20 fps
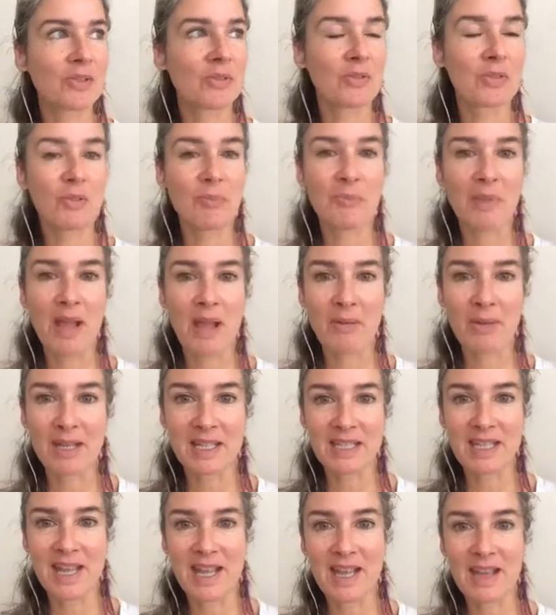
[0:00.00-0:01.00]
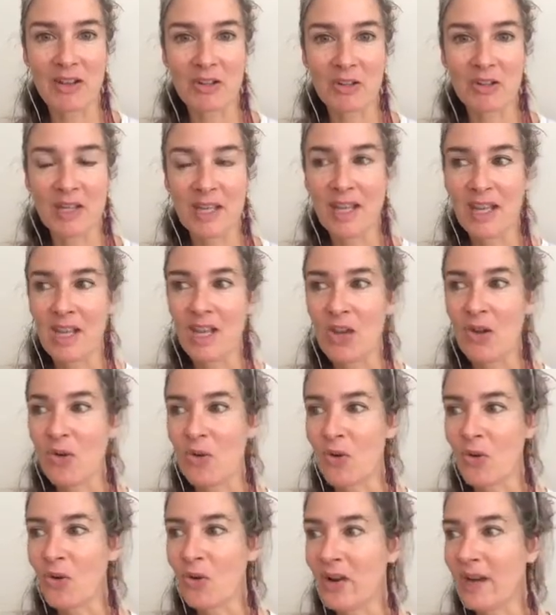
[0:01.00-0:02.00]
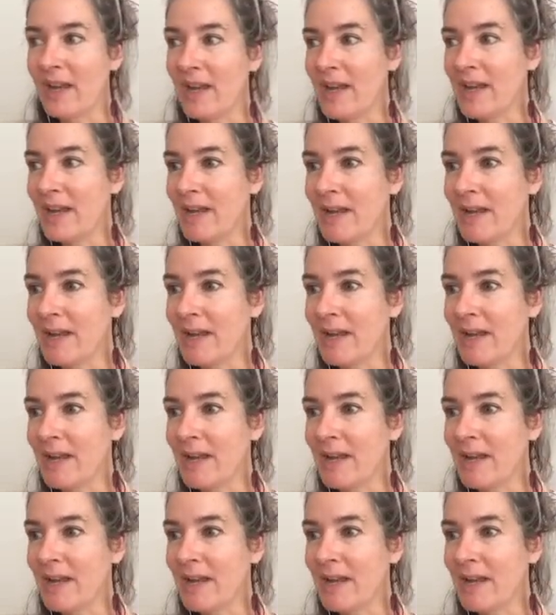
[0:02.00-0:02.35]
or a bowing down or